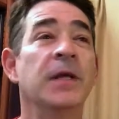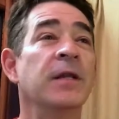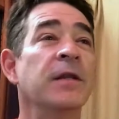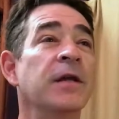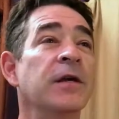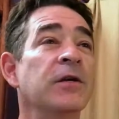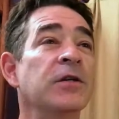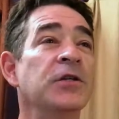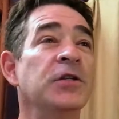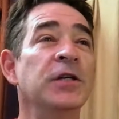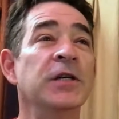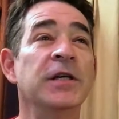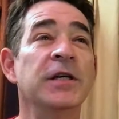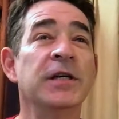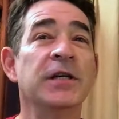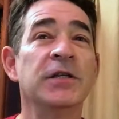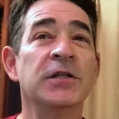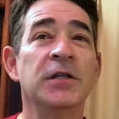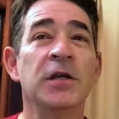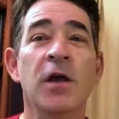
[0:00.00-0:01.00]
and there
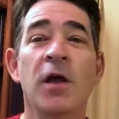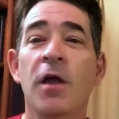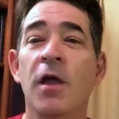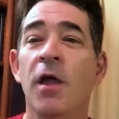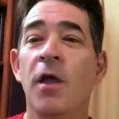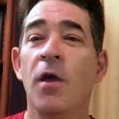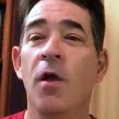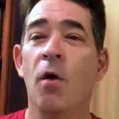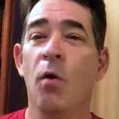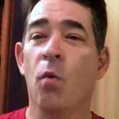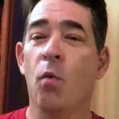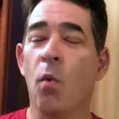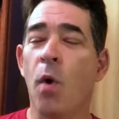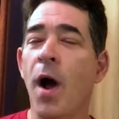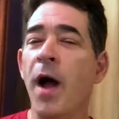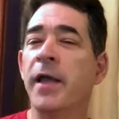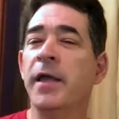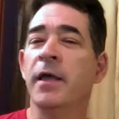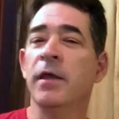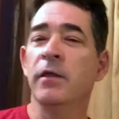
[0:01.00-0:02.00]
she is,
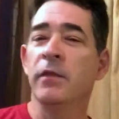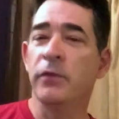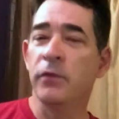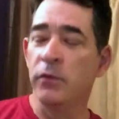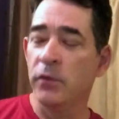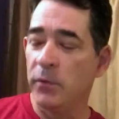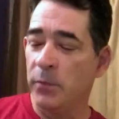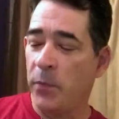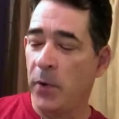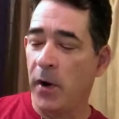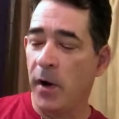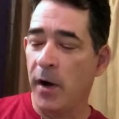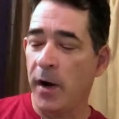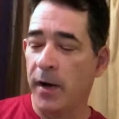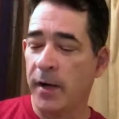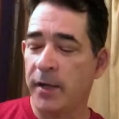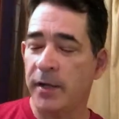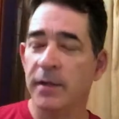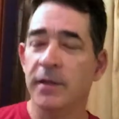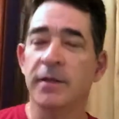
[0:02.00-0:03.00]
walking through the
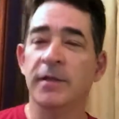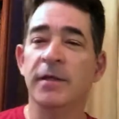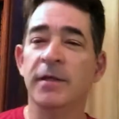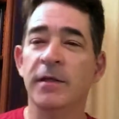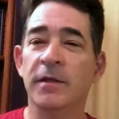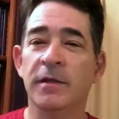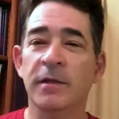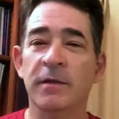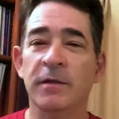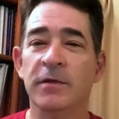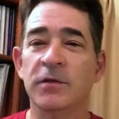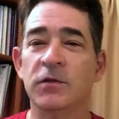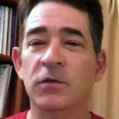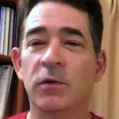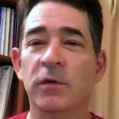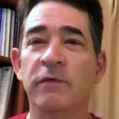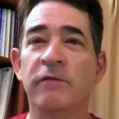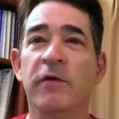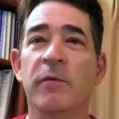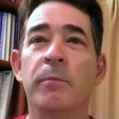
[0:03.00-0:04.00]
park, the
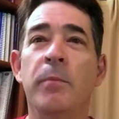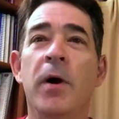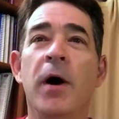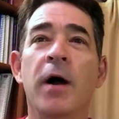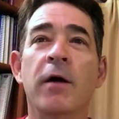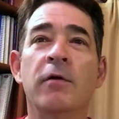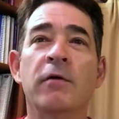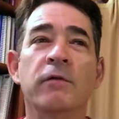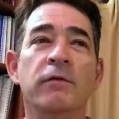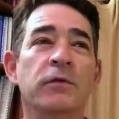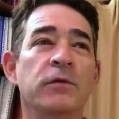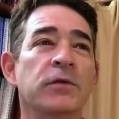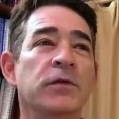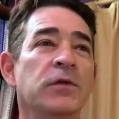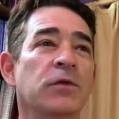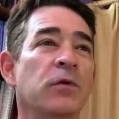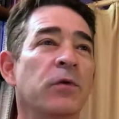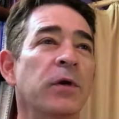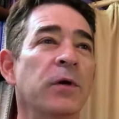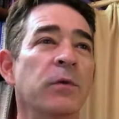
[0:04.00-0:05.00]
sort of apocryphal
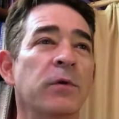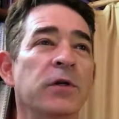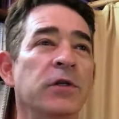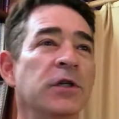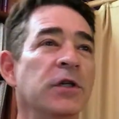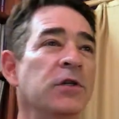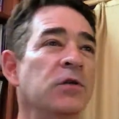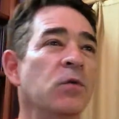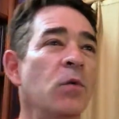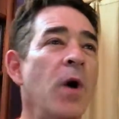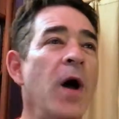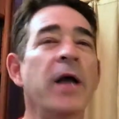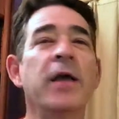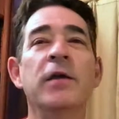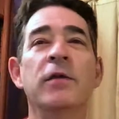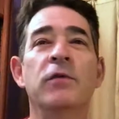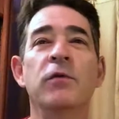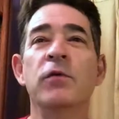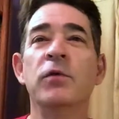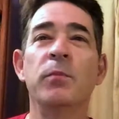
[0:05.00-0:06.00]
story where she's
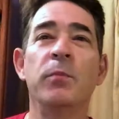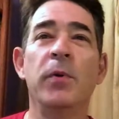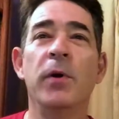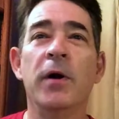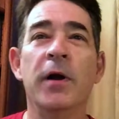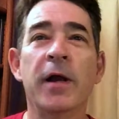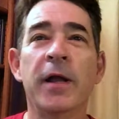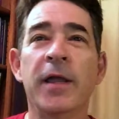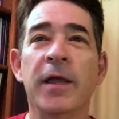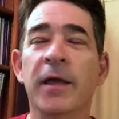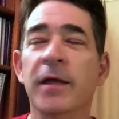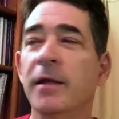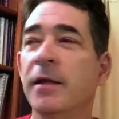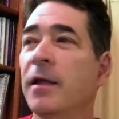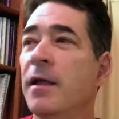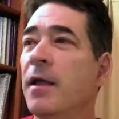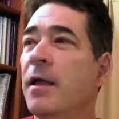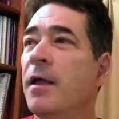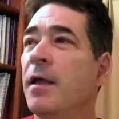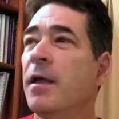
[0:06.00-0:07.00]
walking through the park,
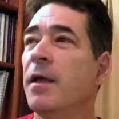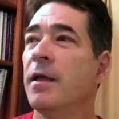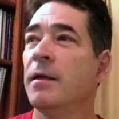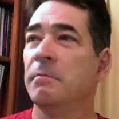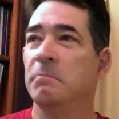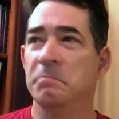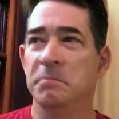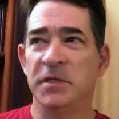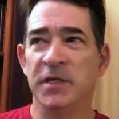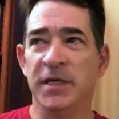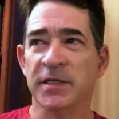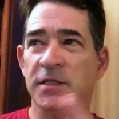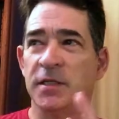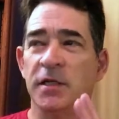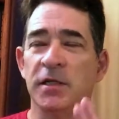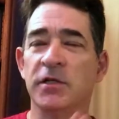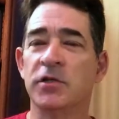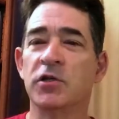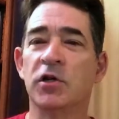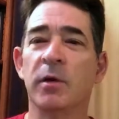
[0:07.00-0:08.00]
and she
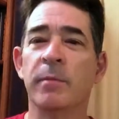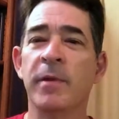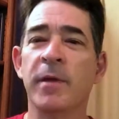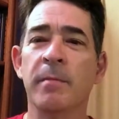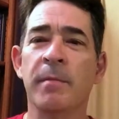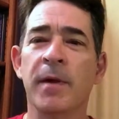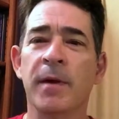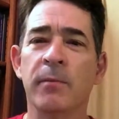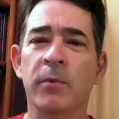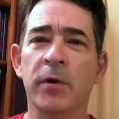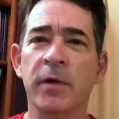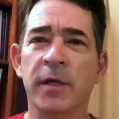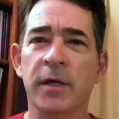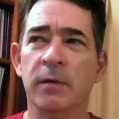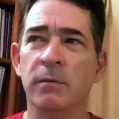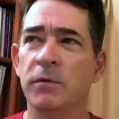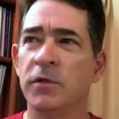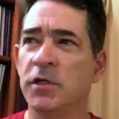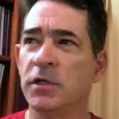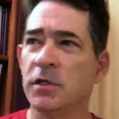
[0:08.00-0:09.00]
has a disturbing
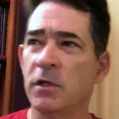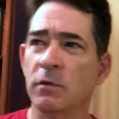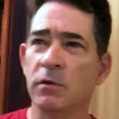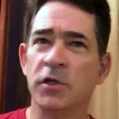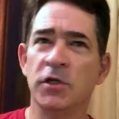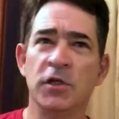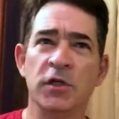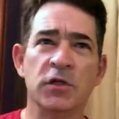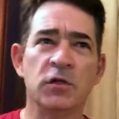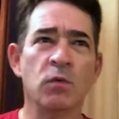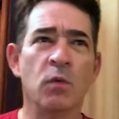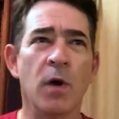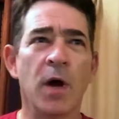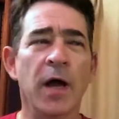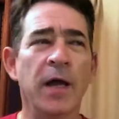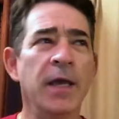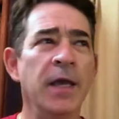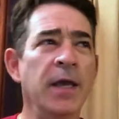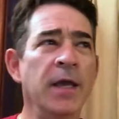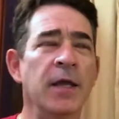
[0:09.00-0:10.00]
memory, and she notices she's
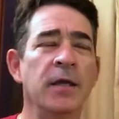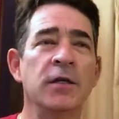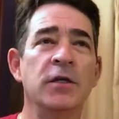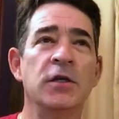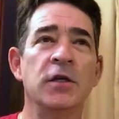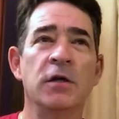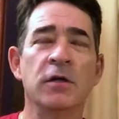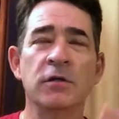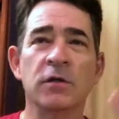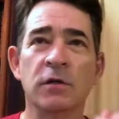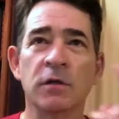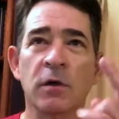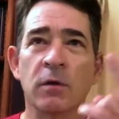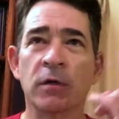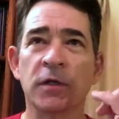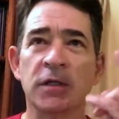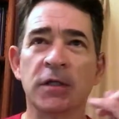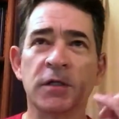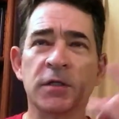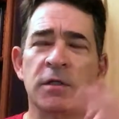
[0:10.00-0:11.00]
walking, and she also
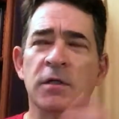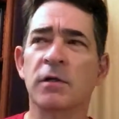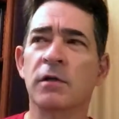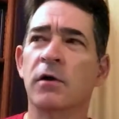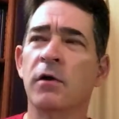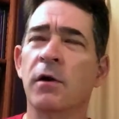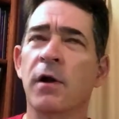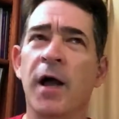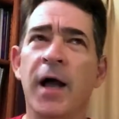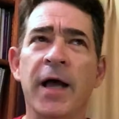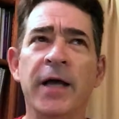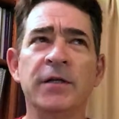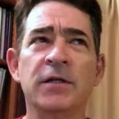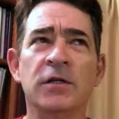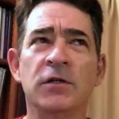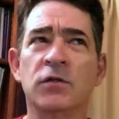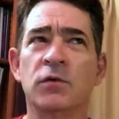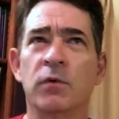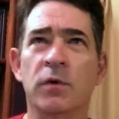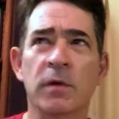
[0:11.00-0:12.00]
notices that her
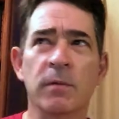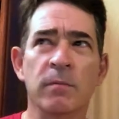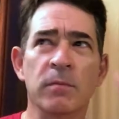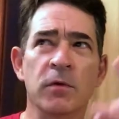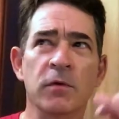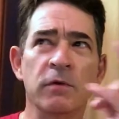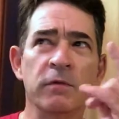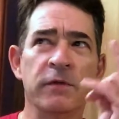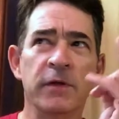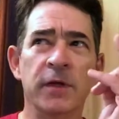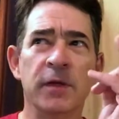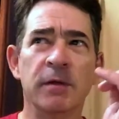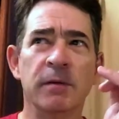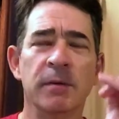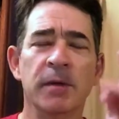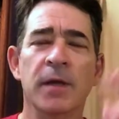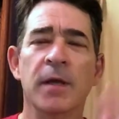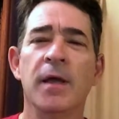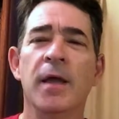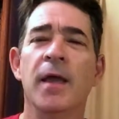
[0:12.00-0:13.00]
eyes are sort of
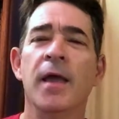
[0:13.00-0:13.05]
moving,